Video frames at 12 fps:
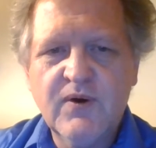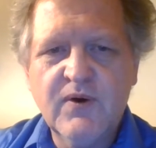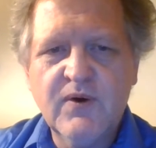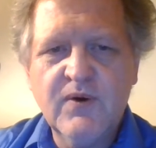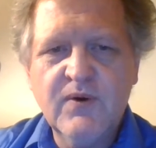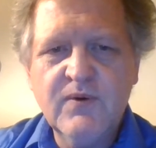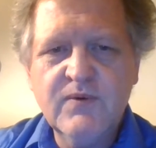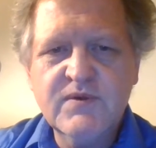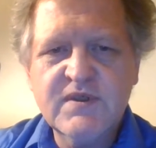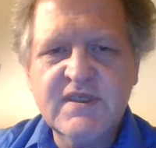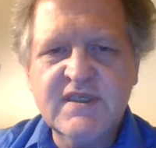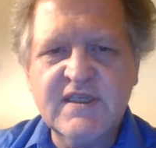O,
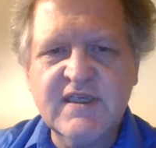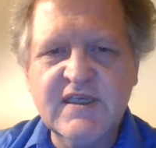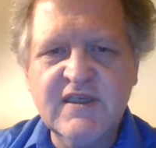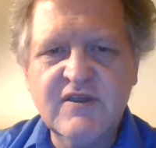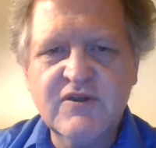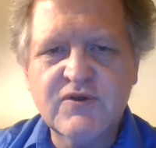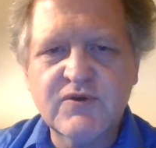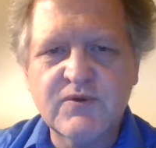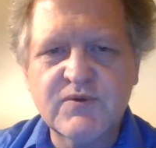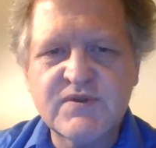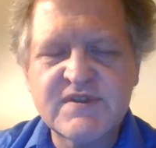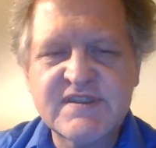T,
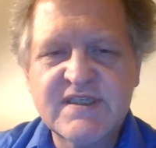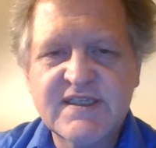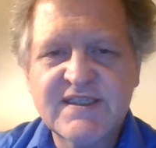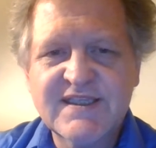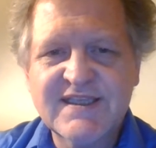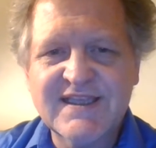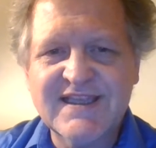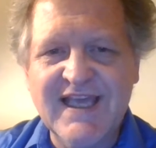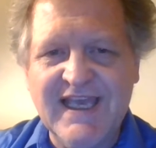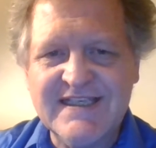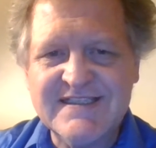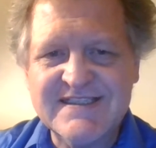tous,
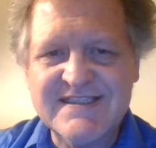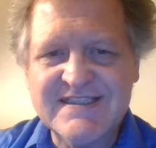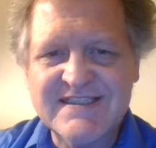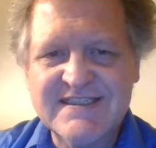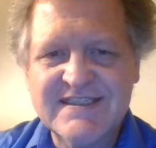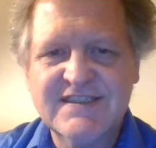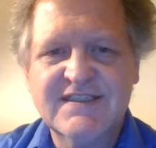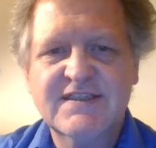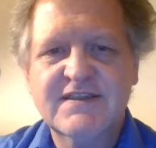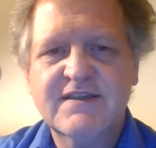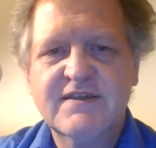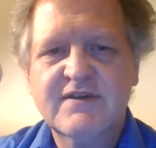lace.
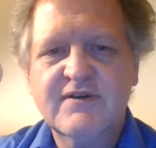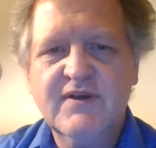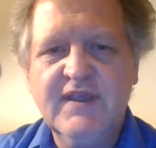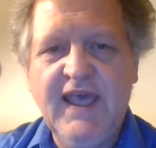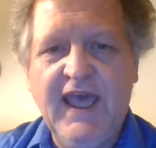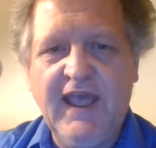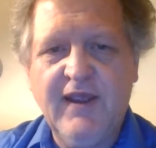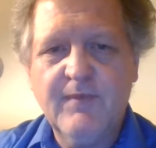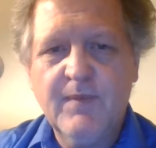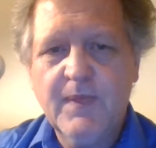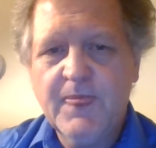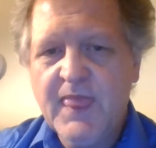Okay.
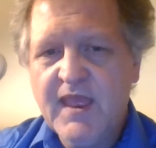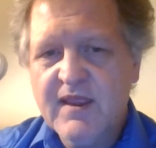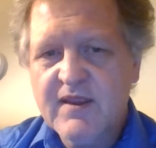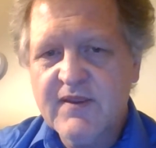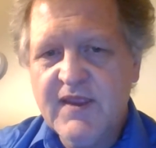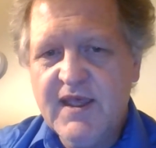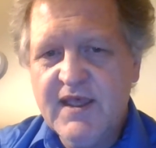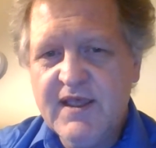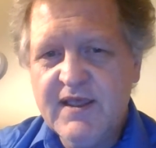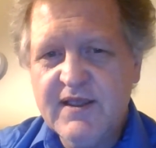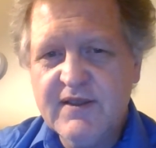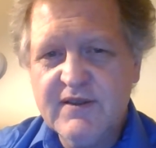
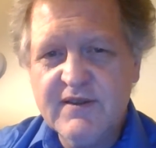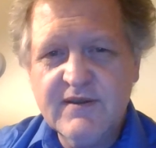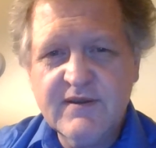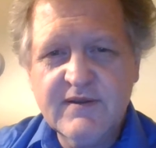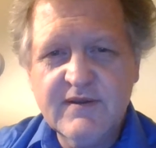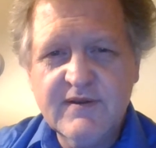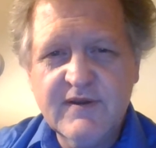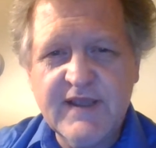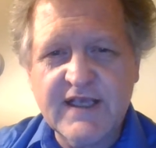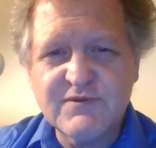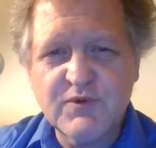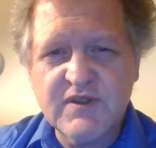Then the
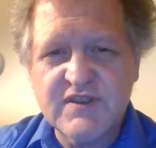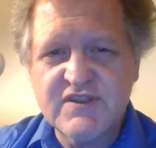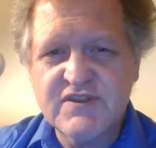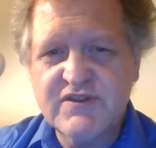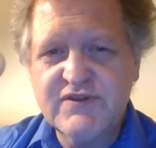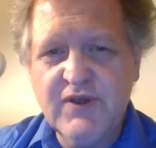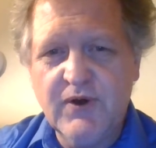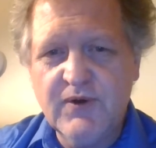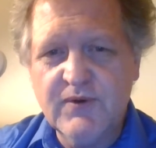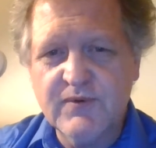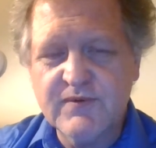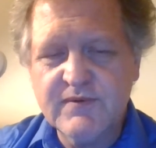next word is
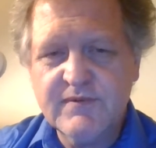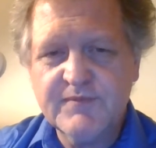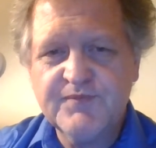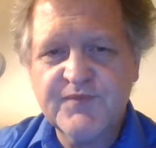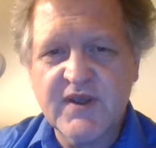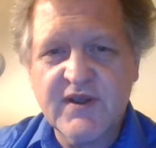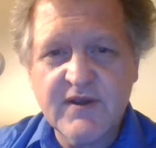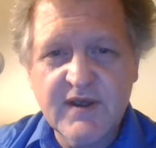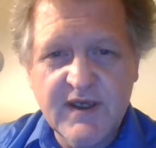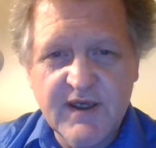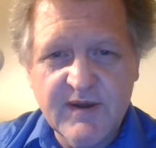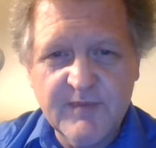stone
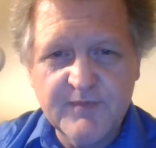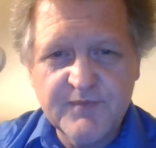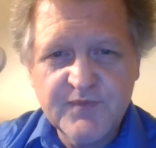on